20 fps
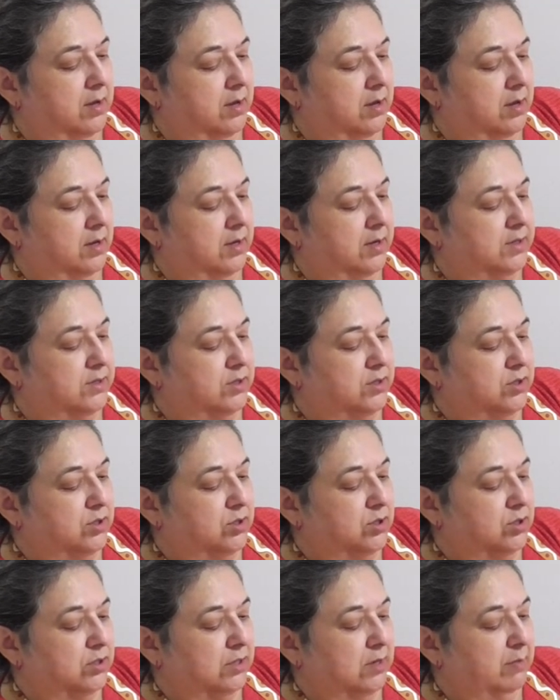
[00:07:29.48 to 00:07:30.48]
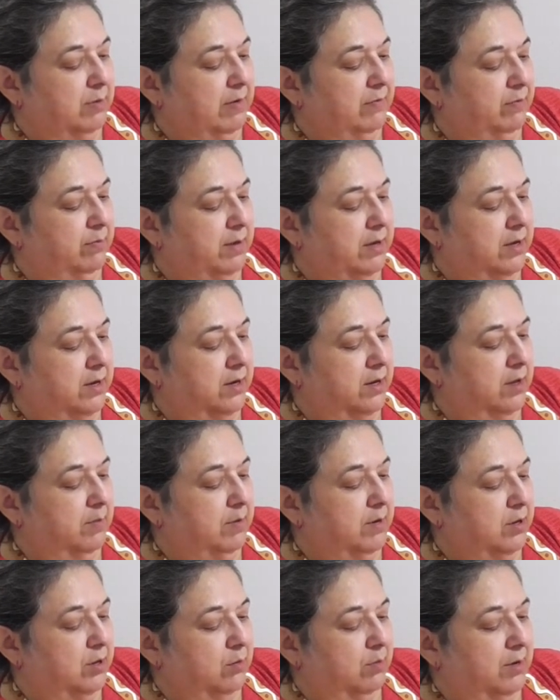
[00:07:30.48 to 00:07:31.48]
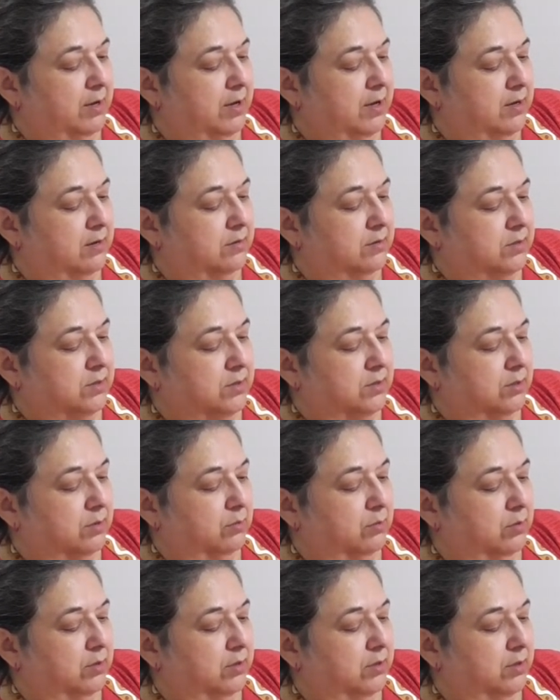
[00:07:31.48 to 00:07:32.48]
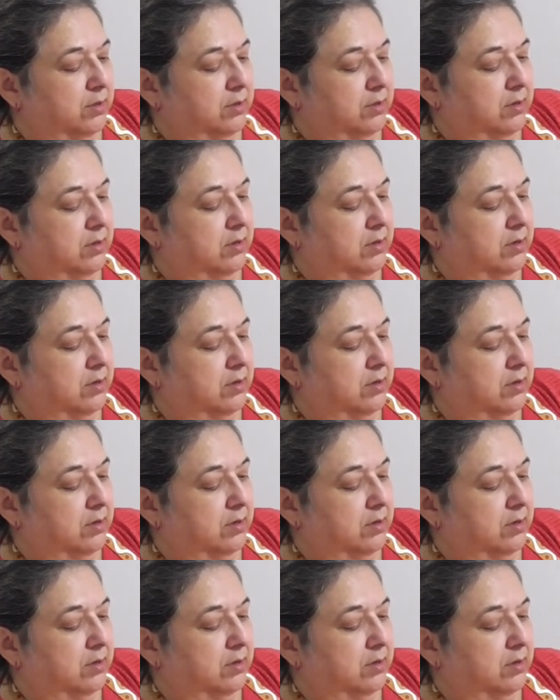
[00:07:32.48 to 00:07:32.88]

Because this is just going to be for me and hubby, nobody else, so we're good.